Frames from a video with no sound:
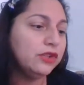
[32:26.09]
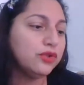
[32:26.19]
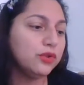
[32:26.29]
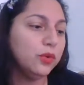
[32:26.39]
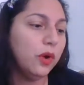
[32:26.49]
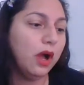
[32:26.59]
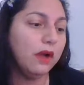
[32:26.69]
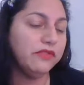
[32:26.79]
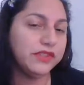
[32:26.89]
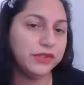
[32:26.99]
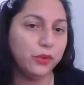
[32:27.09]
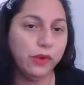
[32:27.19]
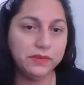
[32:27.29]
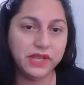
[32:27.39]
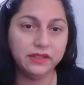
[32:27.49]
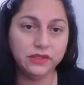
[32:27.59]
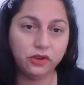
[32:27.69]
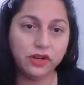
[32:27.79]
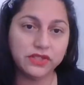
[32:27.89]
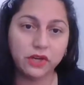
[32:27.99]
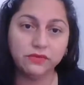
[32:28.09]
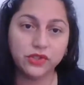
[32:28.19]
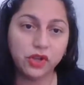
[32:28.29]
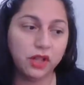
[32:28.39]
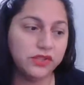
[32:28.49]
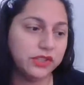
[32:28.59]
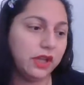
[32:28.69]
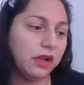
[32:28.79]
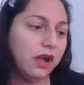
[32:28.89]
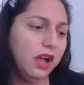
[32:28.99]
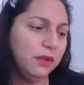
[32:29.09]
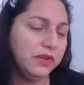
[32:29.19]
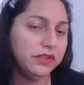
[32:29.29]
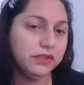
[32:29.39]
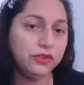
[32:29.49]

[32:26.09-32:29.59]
Do visit the website, darksideofastrology.com, and,